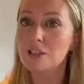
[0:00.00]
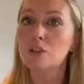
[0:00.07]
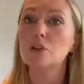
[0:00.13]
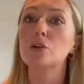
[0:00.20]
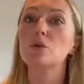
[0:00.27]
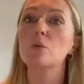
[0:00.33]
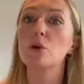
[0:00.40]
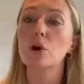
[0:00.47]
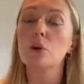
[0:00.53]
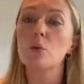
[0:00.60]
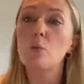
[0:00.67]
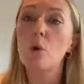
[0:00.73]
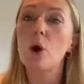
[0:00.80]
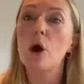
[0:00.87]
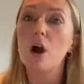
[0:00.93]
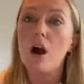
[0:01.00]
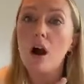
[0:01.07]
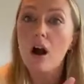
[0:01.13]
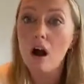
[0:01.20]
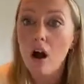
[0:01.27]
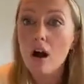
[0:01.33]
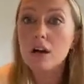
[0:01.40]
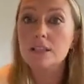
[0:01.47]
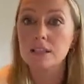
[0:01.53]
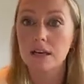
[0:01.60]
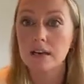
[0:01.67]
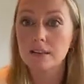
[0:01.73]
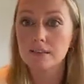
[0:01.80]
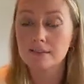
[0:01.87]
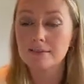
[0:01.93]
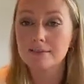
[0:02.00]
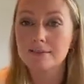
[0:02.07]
So you're going to work harder